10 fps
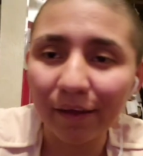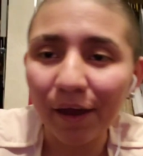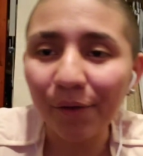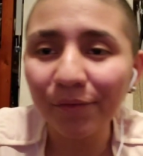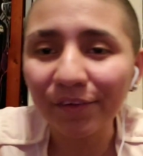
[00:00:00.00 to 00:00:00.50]
it.
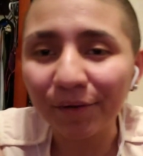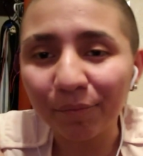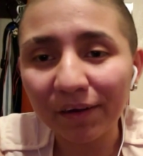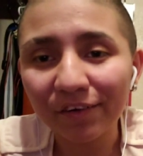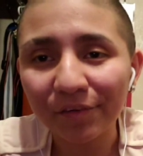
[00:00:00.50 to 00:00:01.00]
I was
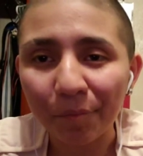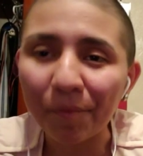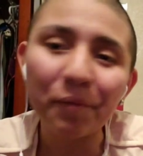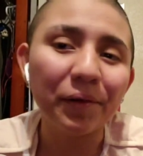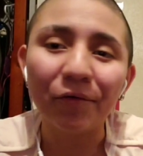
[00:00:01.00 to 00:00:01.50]
gonna buy her some
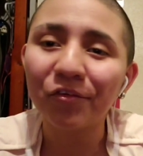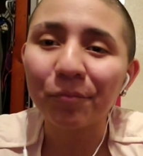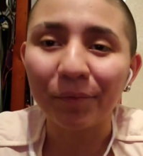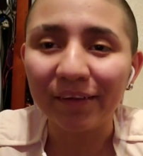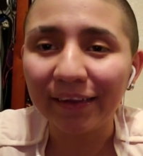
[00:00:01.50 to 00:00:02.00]
baby
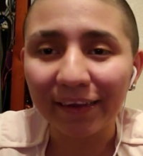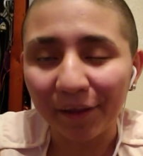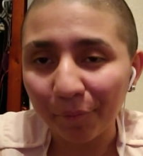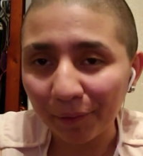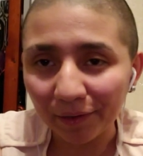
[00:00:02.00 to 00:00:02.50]
lotion, but it
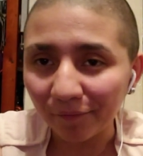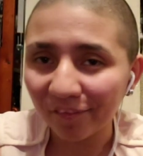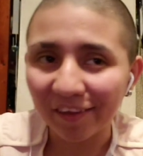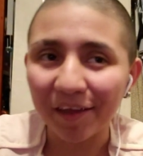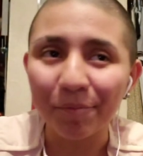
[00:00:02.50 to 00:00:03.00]
didn't give me
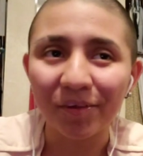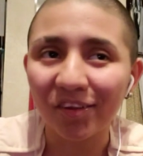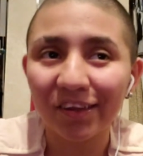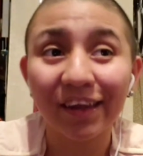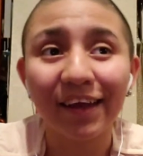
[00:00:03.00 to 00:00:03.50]
enough time
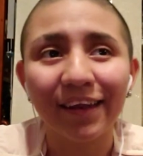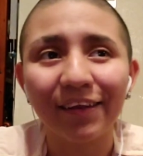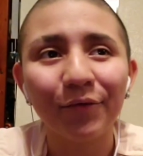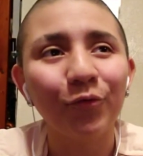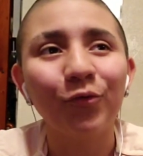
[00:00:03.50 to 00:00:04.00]
because then I
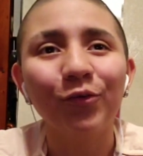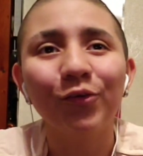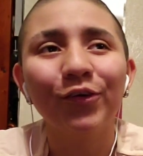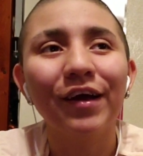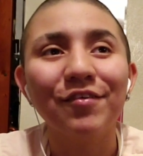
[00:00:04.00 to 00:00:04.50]
had to go,
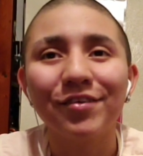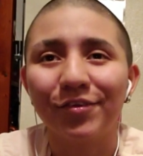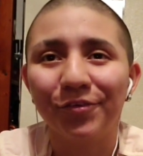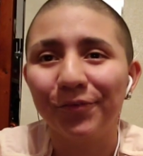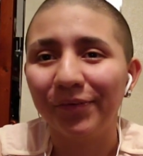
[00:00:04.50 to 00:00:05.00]
you know, have
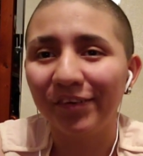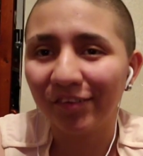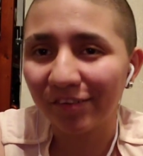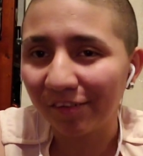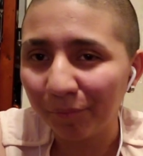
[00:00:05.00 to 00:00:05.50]
surgery
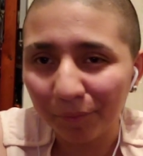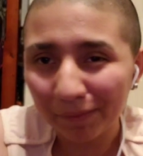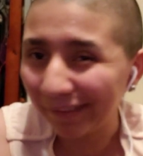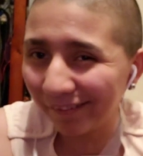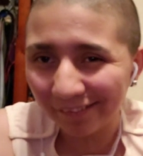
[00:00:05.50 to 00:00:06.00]
and stuff.
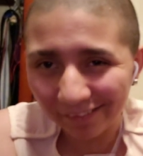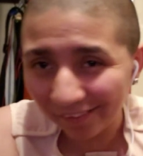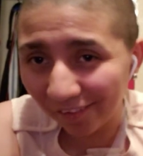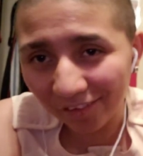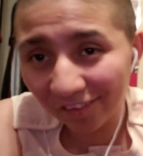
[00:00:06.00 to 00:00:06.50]
But my girl
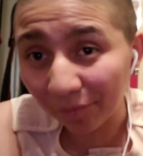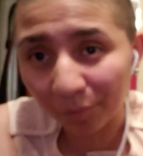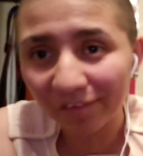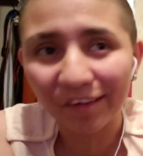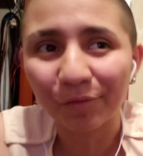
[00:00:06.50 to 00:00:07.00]
loves, she's
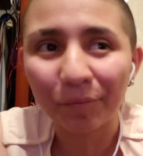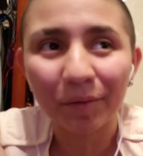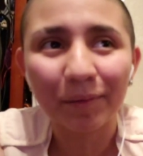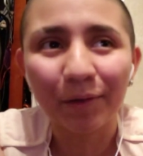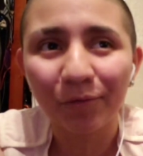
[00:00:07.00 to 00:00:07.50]
obsessed with
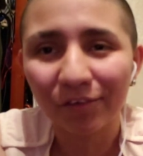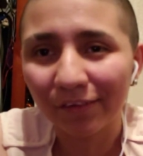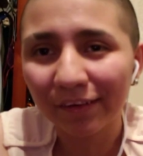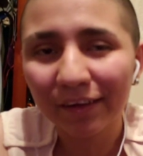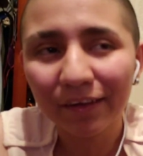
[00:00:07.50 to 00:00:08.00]
baby lotion.